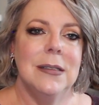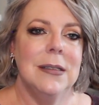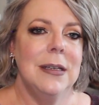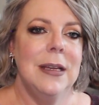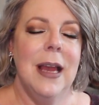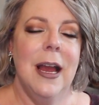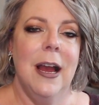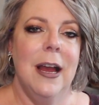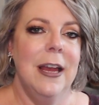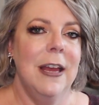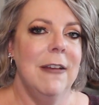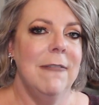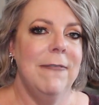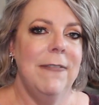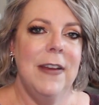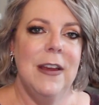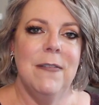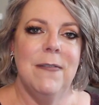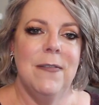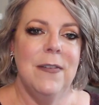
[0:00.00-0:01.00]
yeah,
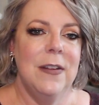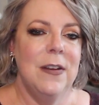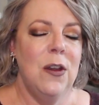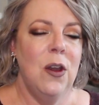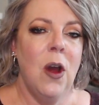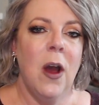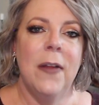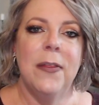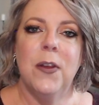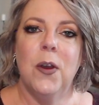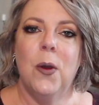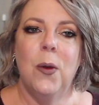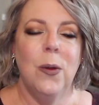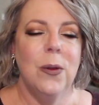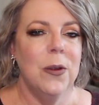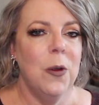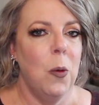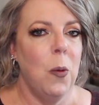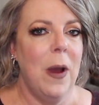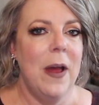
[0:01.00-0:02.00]
if, if not the
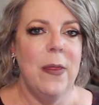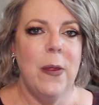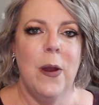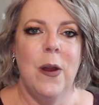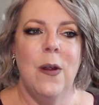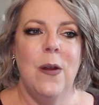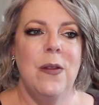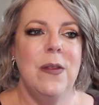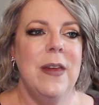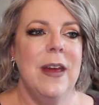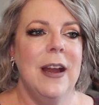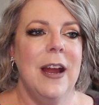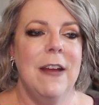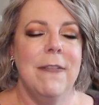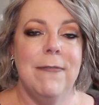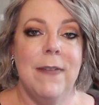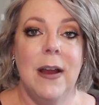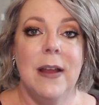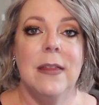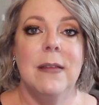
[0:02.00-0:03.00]
cooler weather, then I
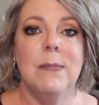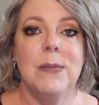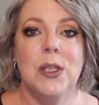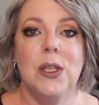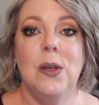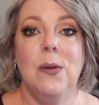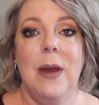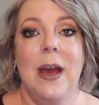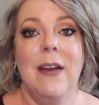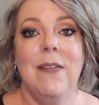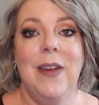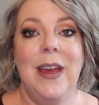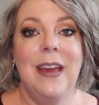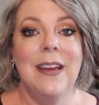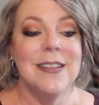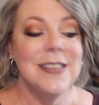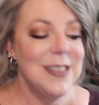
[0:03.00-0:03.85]
find them too heavy.